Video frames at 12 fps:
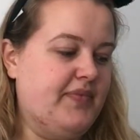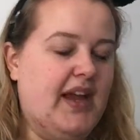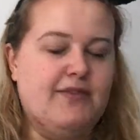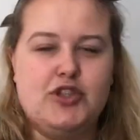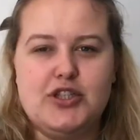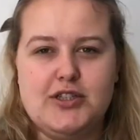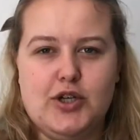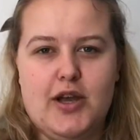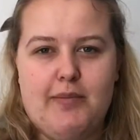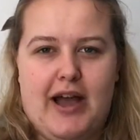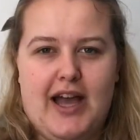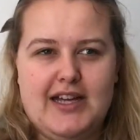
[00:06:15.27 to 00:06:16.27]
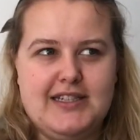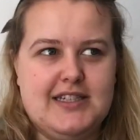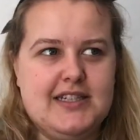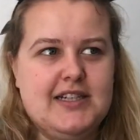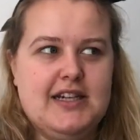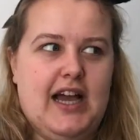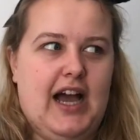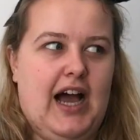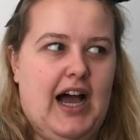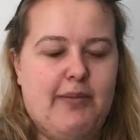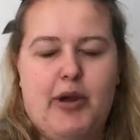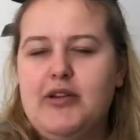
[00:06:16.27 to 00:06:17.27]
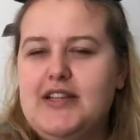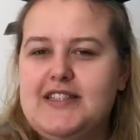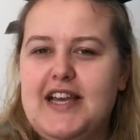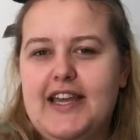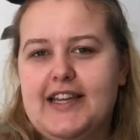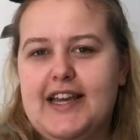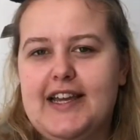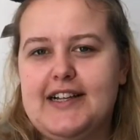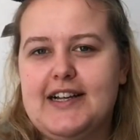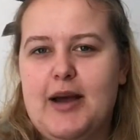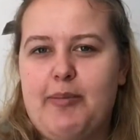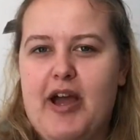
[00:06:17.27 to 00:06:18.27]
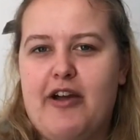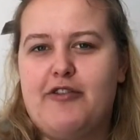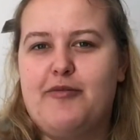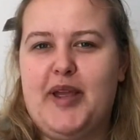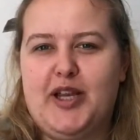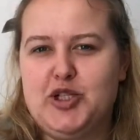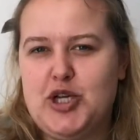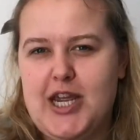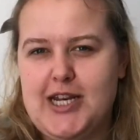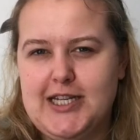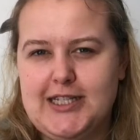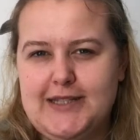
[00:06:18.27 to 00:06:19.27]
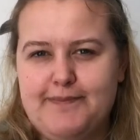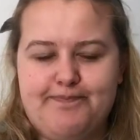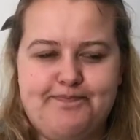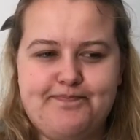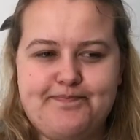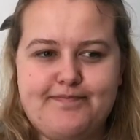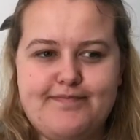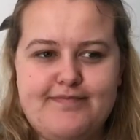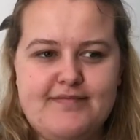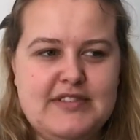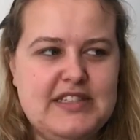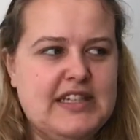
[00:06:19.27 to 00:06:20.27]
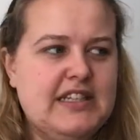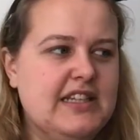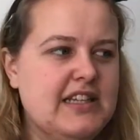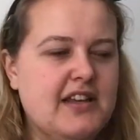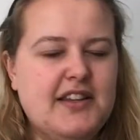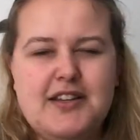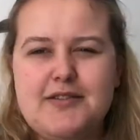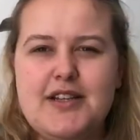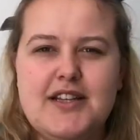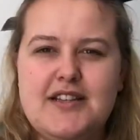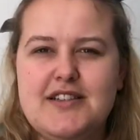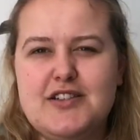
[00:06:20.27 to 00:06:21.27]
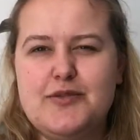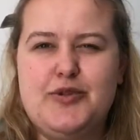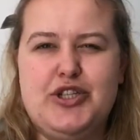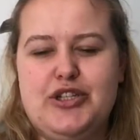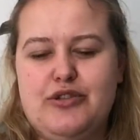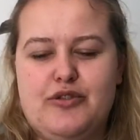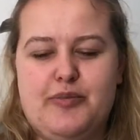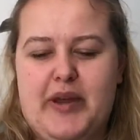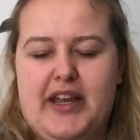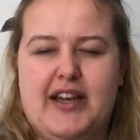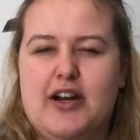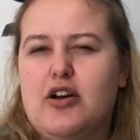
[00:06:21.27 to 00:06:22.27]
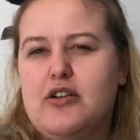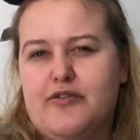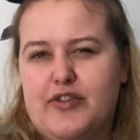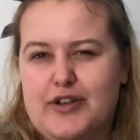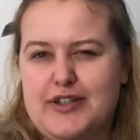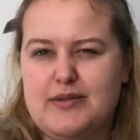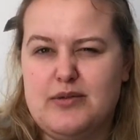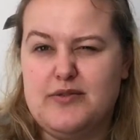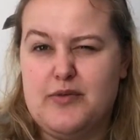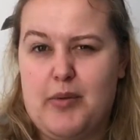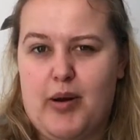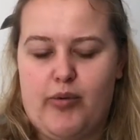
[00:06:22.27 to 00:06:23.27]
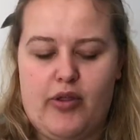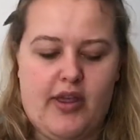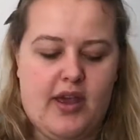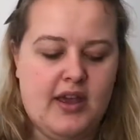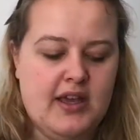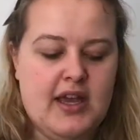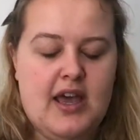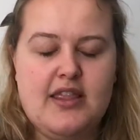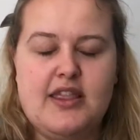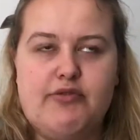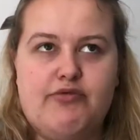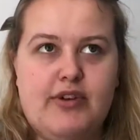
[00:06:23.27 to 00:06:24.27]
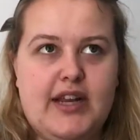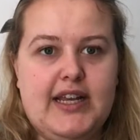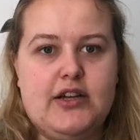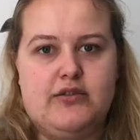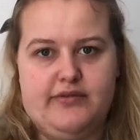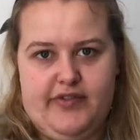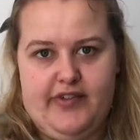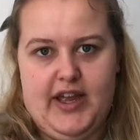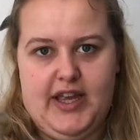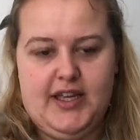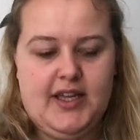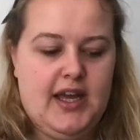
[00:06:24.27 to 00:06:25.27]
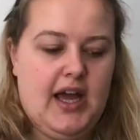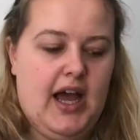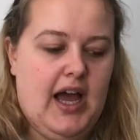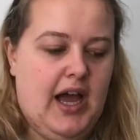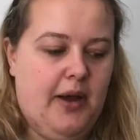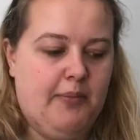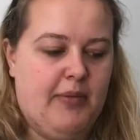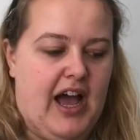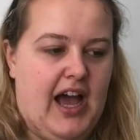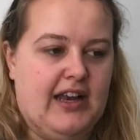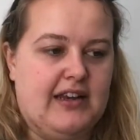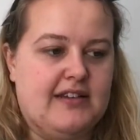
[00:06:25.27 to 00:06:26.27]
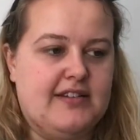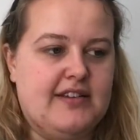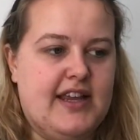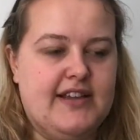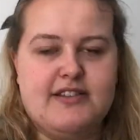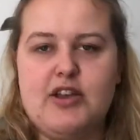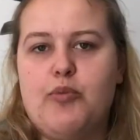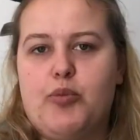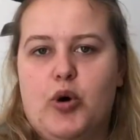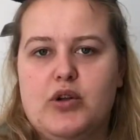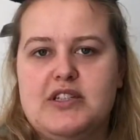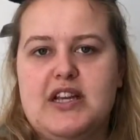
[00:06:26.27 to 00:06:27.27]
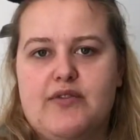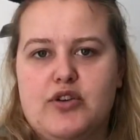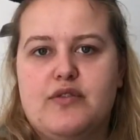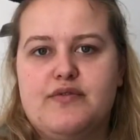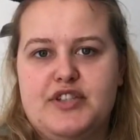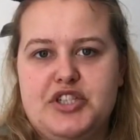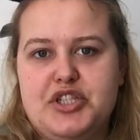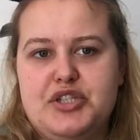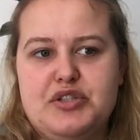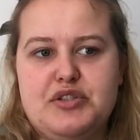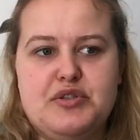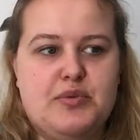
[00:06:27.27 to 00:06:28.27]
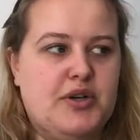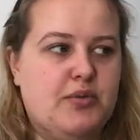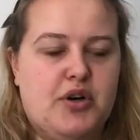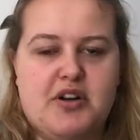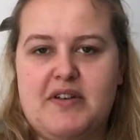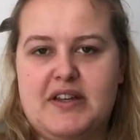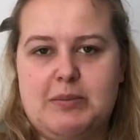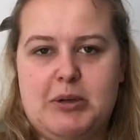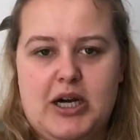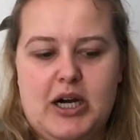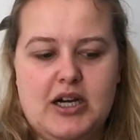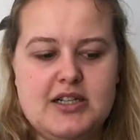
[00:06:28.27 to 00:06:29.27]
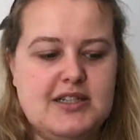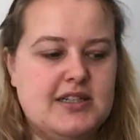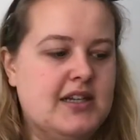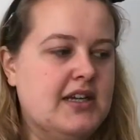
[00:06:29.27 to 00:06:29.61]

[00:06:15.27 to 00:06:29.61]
I've just thought in my head, I'm only taking a pair of pink trainers. Now they're subdued pink. I got them for Christmas from my brother. They're really comfy, and it's so important to have comfy shoes when you walk around the parks.